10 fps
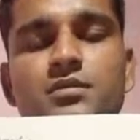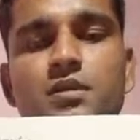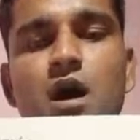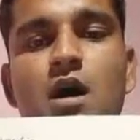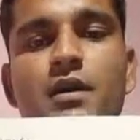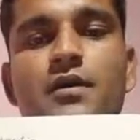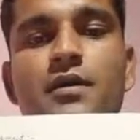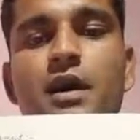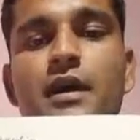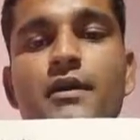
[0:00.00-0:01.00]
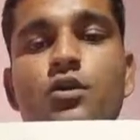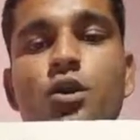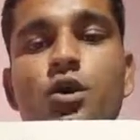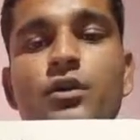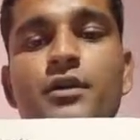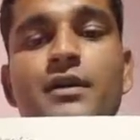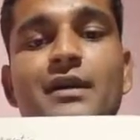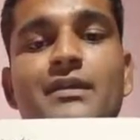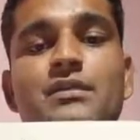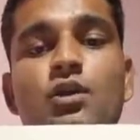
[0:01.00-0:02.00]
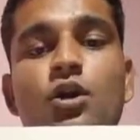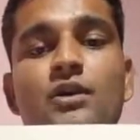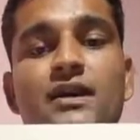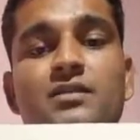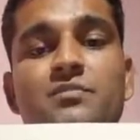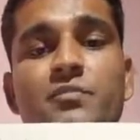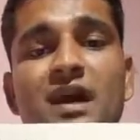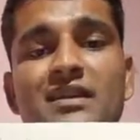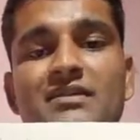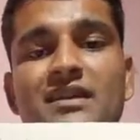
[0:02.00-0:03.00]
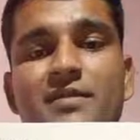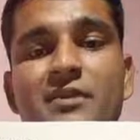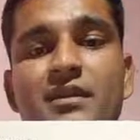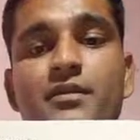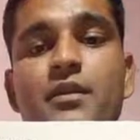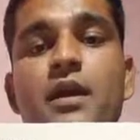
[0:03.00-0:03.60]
arc and chord is called as minor segment,